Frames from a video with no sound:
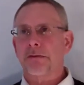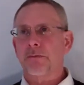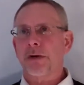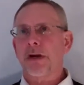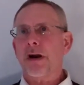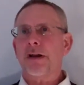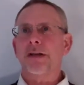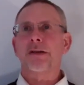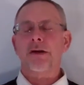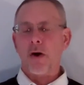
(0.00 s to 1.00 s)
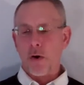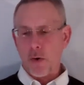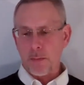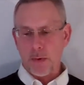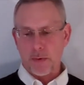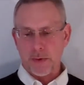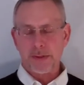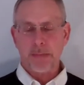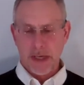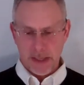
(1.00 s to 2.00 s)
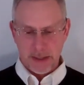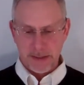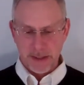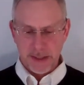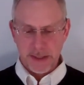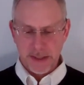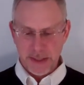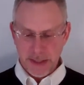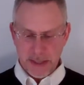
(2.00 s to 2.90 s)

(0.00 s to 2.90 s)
Regarding homeowners policies,